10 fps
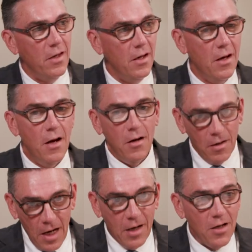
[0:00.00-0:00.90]
the
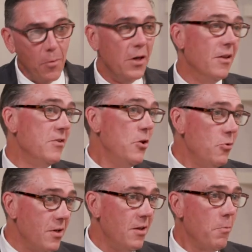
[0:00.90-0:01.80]
end company that's
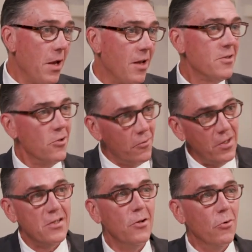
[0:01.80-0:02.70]
using the BaaS
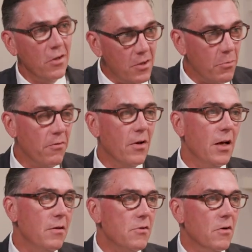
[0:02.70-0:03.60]
service in order to
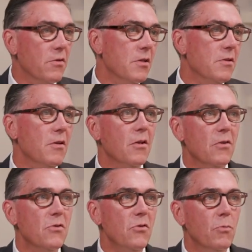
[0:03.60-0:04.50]
provide services to the
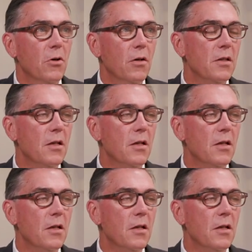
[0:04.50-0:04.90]
consumer, et